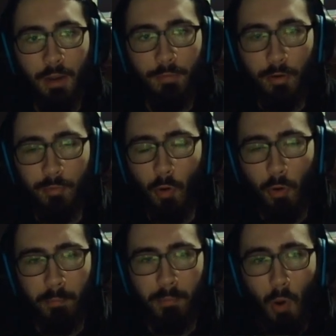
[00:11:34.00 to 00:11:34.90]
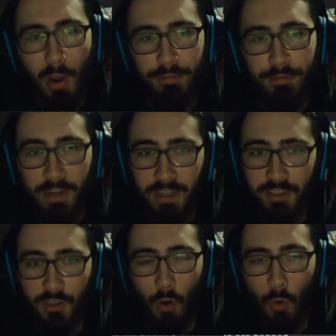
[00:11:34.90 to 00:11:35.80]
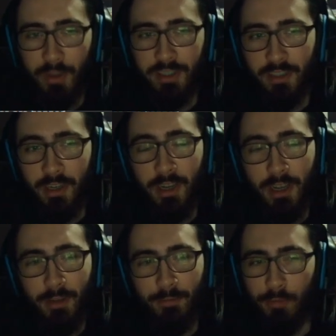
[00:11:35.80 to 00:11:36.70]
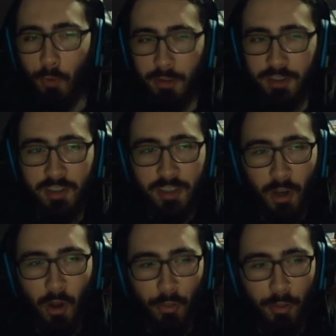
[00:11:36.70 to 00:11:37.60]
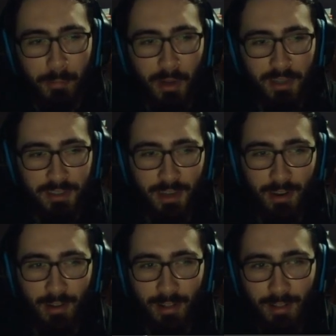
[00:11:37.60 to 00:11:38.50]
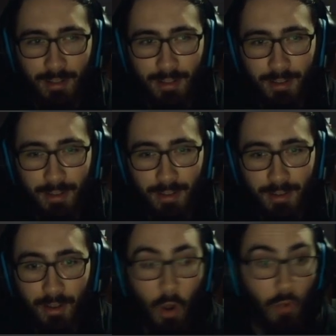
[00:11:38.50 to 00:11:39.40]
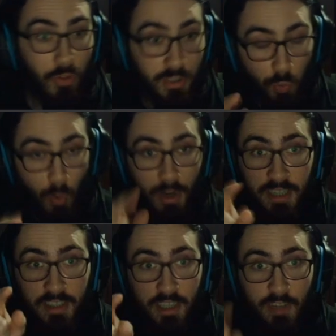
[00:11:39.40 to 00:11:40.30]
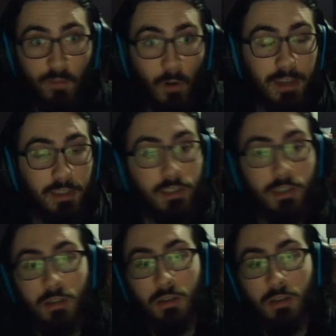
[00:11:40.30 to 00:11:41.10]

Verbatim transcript: Every Rotom-O Mo I face always volts on the Mudsdale. This one is different!